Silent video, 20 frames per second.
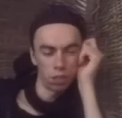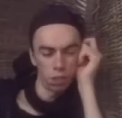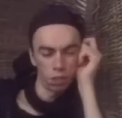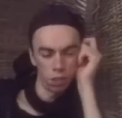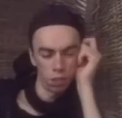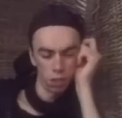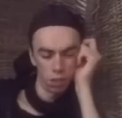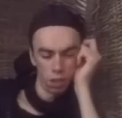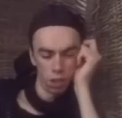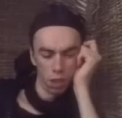
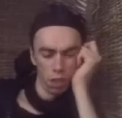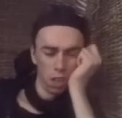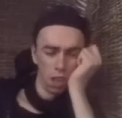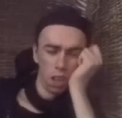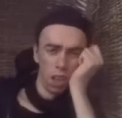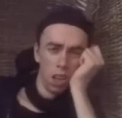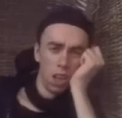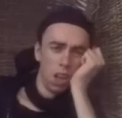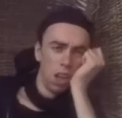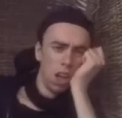
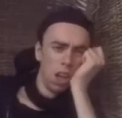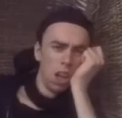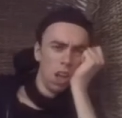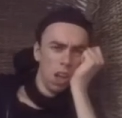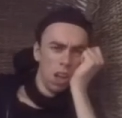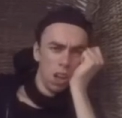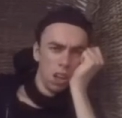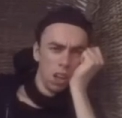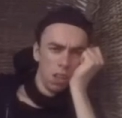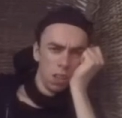
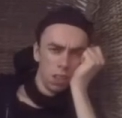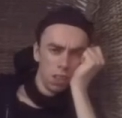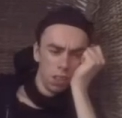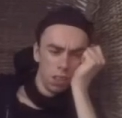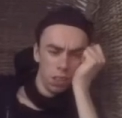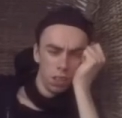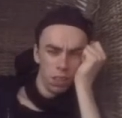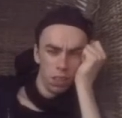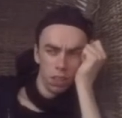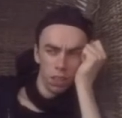
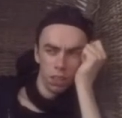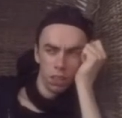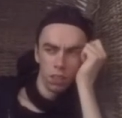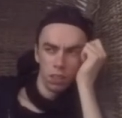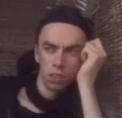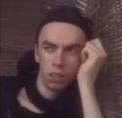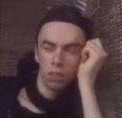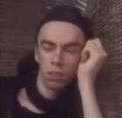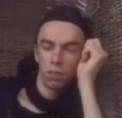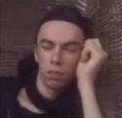
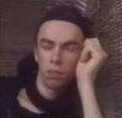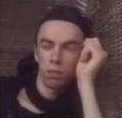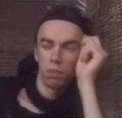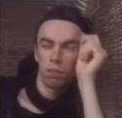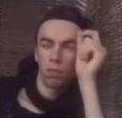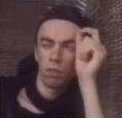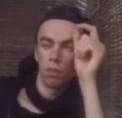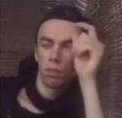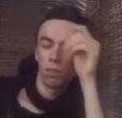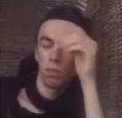
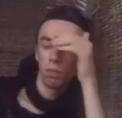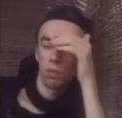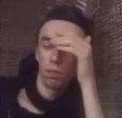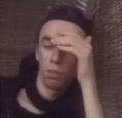(no one is talking)